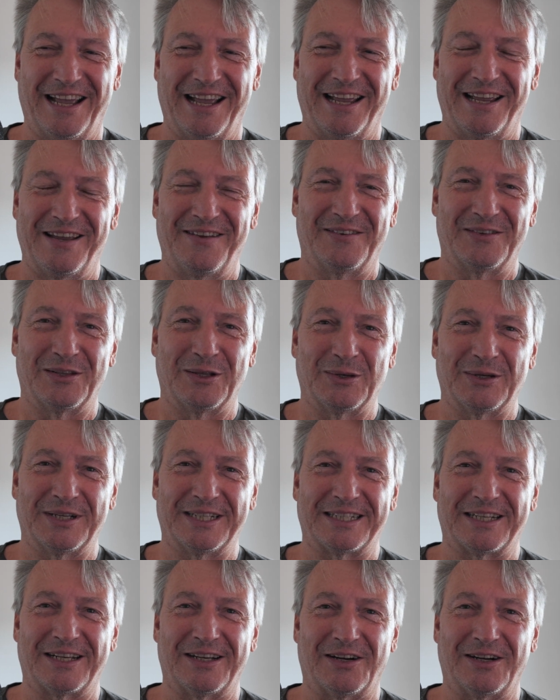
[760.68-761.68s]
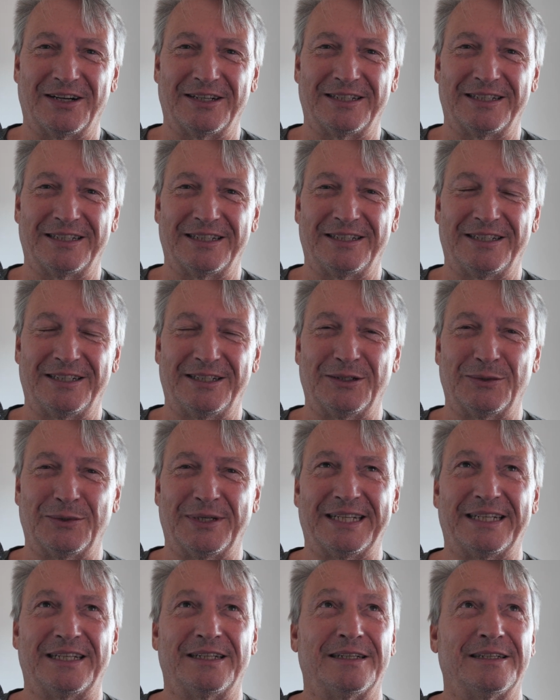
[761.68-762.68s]
even though it's hard to do
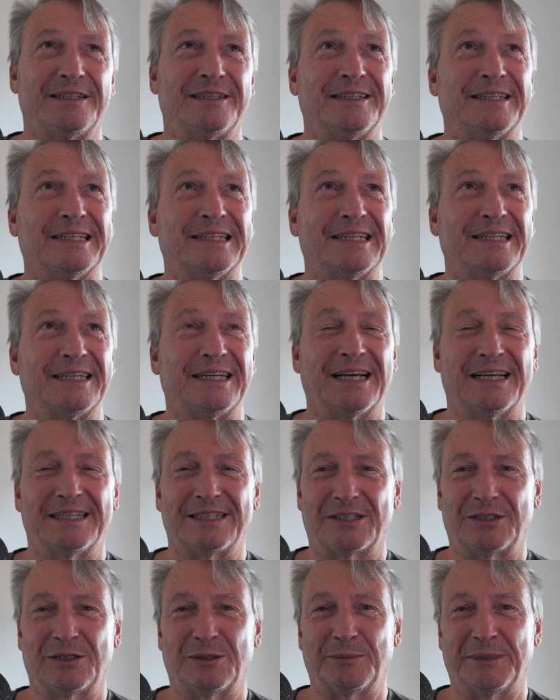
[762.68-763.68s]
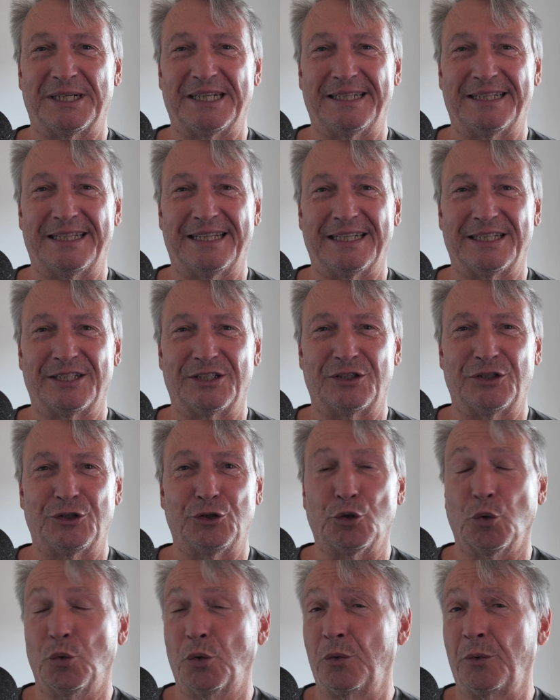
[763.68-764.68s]
it. I got so many things to
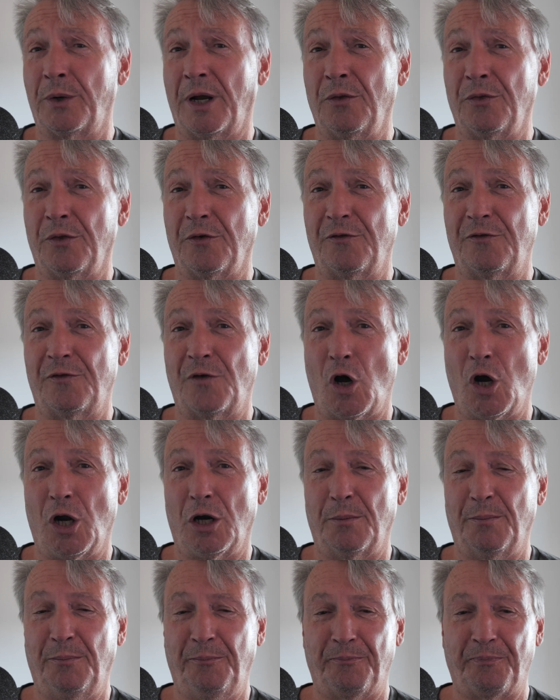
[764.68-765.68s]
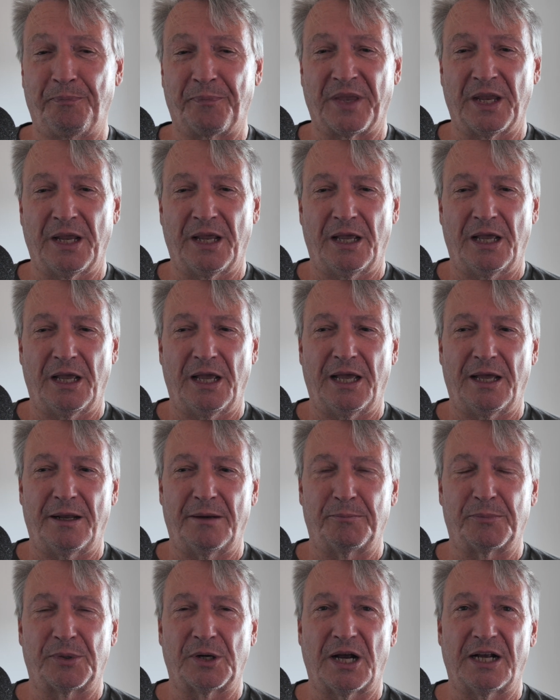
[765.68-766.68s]
do around the farm
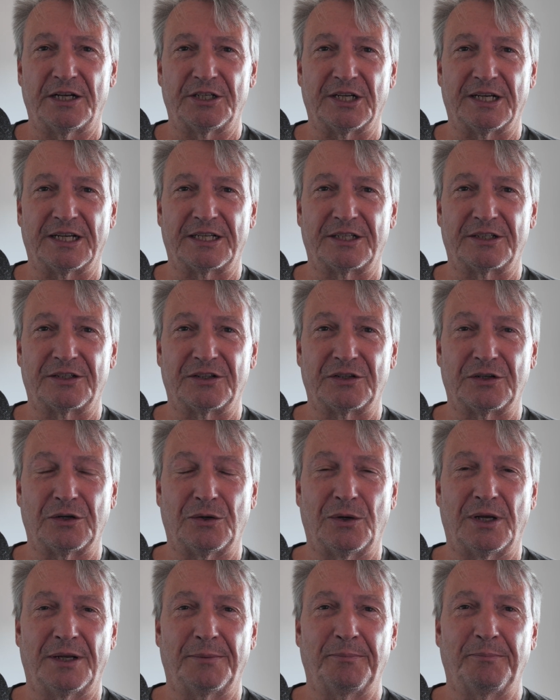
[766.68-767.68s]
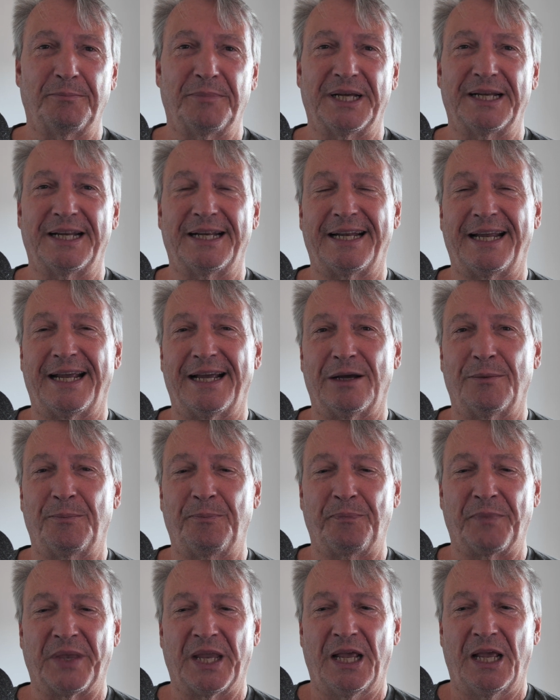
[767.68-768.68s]
and projects and so on. But
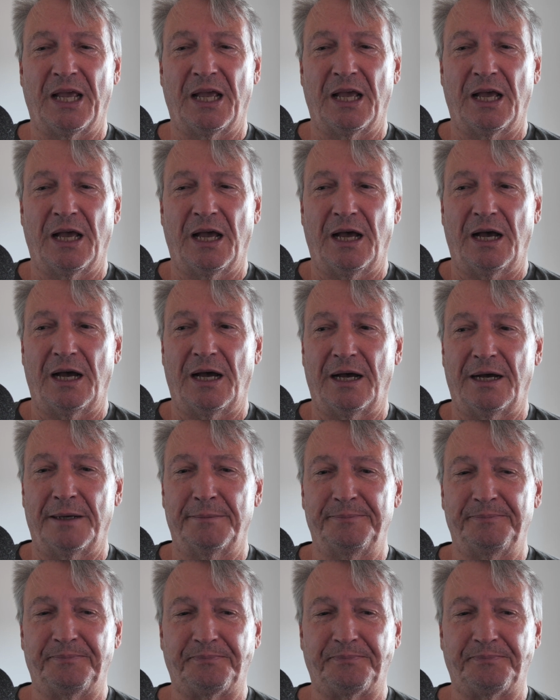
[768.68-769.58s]
anyhow,